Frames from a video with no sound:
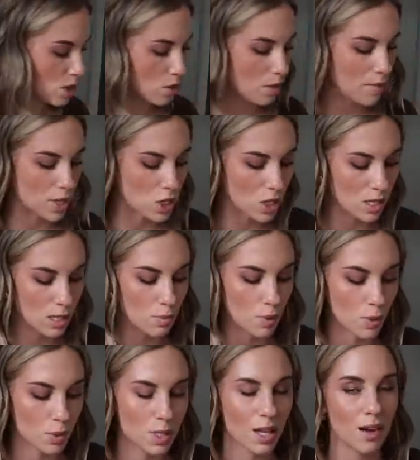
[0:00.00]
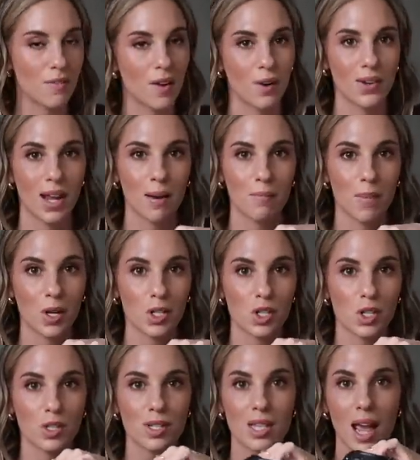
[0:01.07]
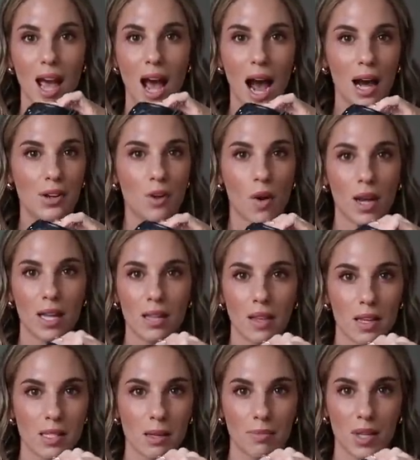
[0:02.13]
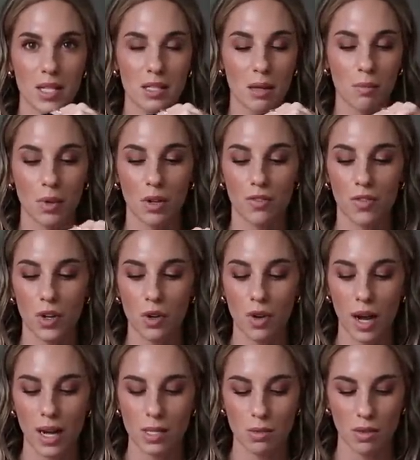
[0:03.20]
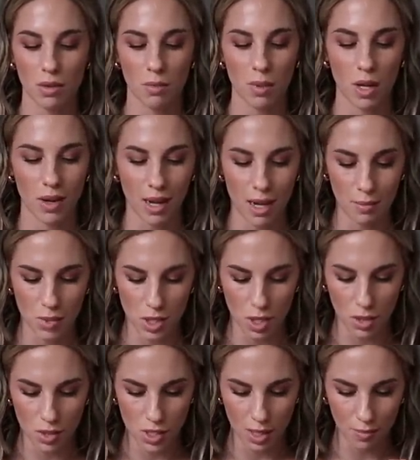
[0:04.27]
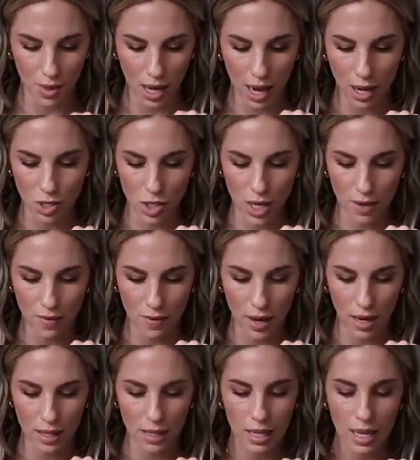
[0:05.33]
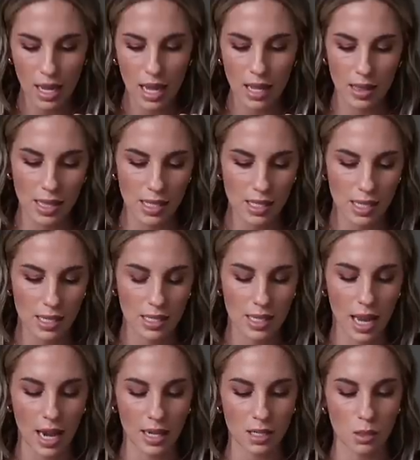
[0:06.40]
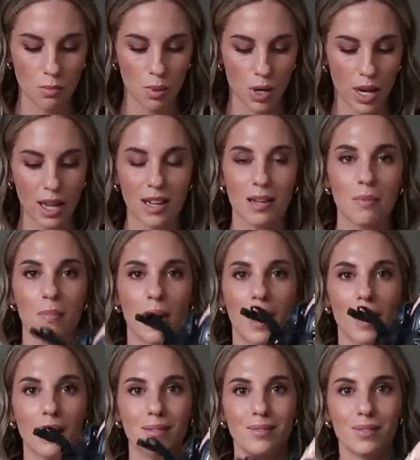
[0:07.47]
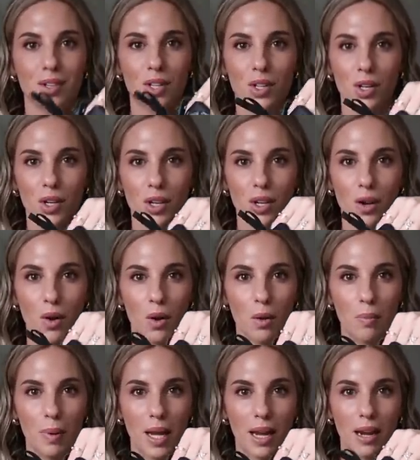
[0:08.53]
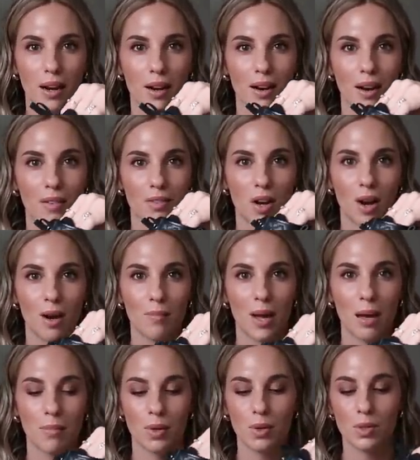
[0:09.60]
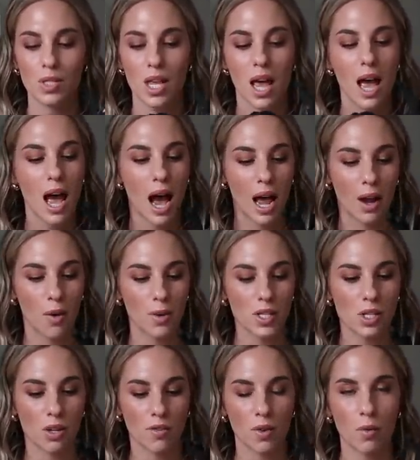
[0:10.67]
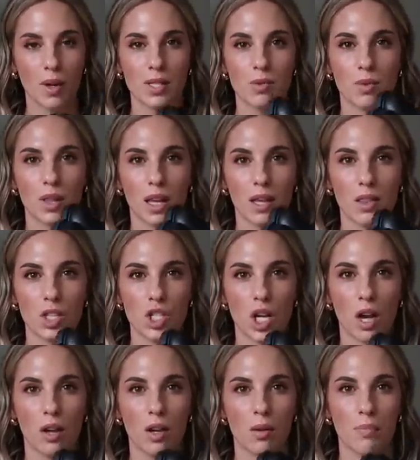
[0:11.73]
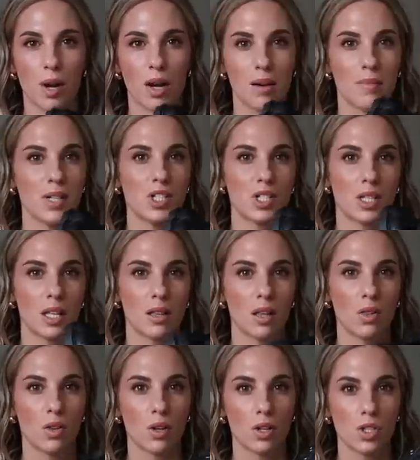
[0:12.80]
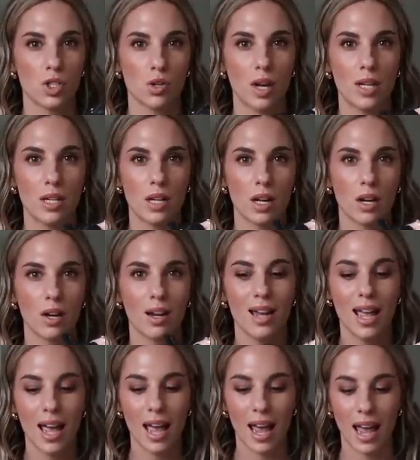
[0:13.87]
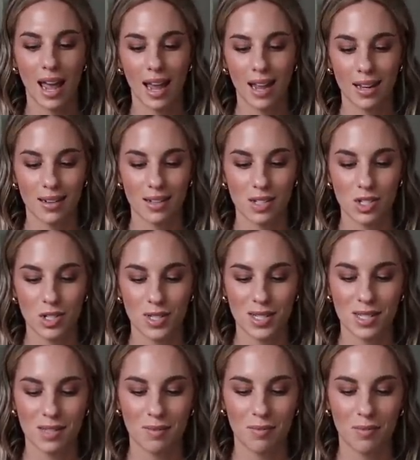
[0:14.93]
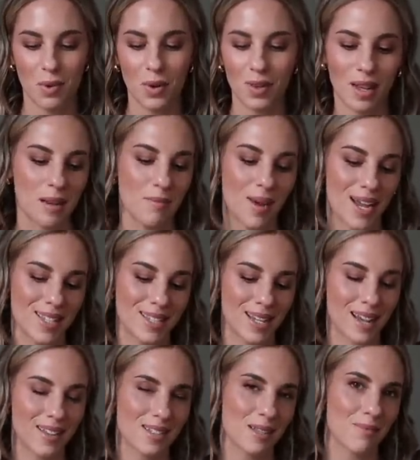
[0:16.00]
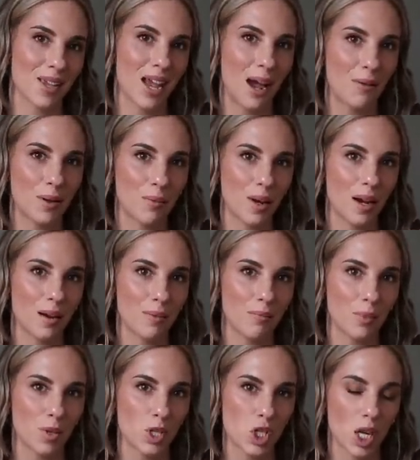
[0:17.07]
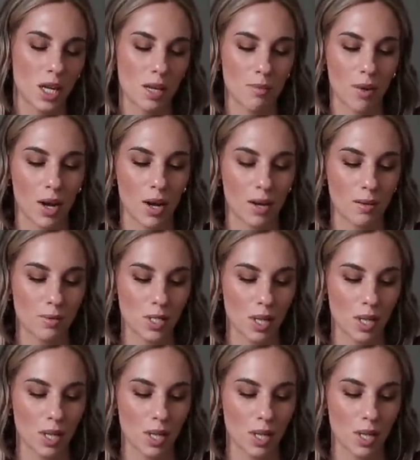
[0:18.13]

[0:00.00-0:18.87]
just want to mention these boots that I found at Marshall's. I know I can link something similar for you guys, whether it be on Amazon or something. I'll try to find this exact brand, but good old pair of combat boots. I always look for ones with like the chunkier bottom. I just think they look trendier and it's just more like my style, something I would wear, more chunky bottom.